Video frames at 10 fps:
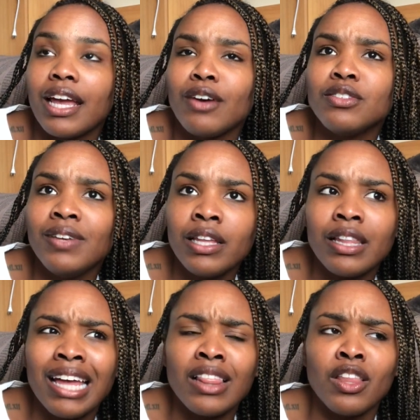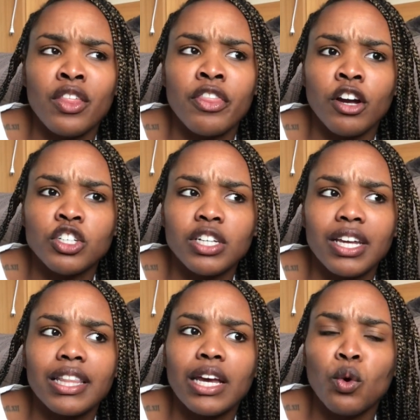Like, I was feeling like
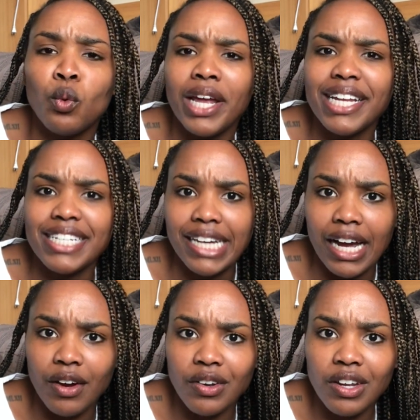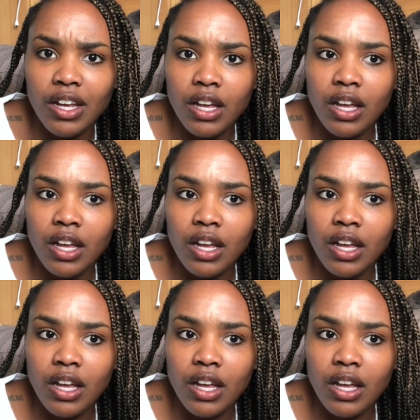lethargic and like weighed down